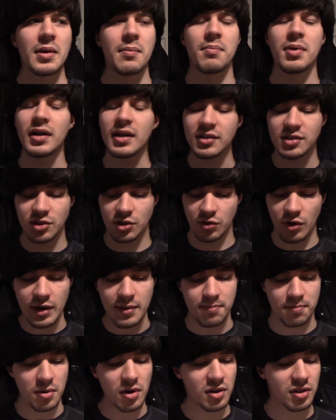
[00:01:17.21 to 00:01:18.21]
But it's a
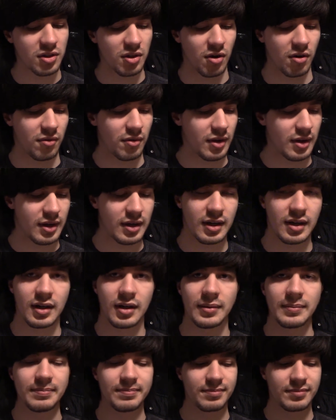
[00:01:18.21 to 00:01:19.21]
great book, though.
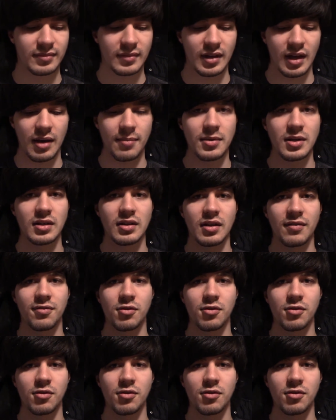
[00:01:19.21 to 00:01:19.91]
I mean,